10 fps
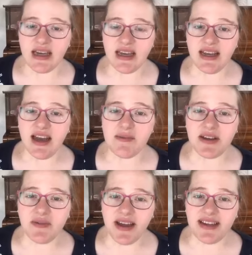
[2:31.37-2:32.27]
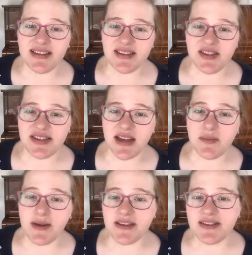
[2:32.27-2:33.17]
In coming weeks, the New South
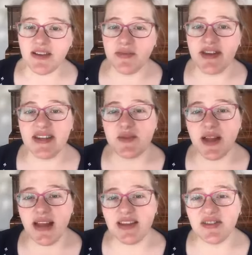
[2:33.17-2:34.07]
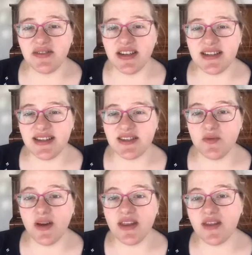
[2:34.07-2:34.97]
Wales Government is planning to reassess
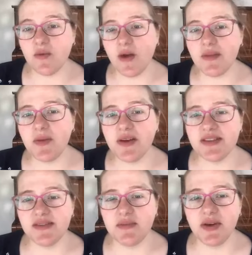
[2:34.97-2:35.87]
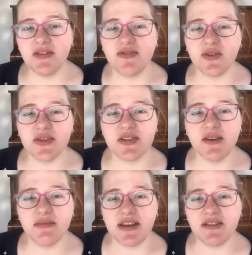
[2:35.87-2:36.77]
whether the 1 person per 4
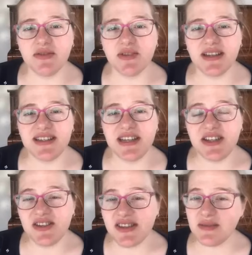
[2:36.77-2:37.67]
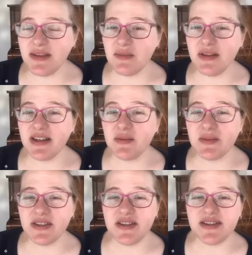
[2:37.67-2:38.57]
square metre rule continues to be
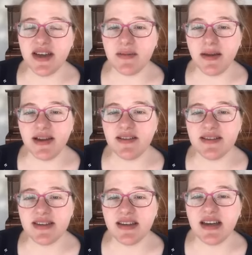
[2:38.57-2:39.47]
applicable in New South Wales,